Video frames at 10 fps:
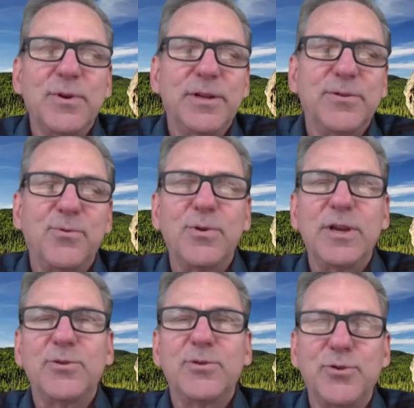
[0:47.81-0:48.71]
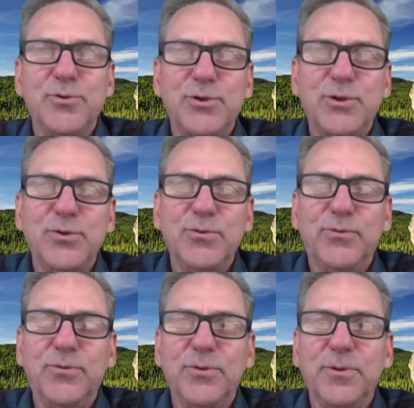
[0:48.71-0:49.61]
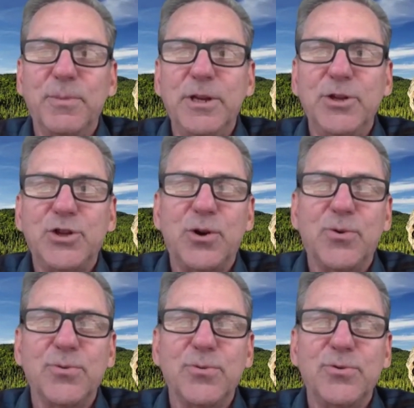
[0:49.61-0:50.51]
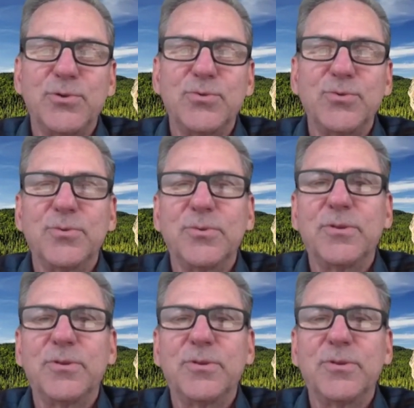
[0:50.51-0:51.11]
and reintroduce you for the many shareholders who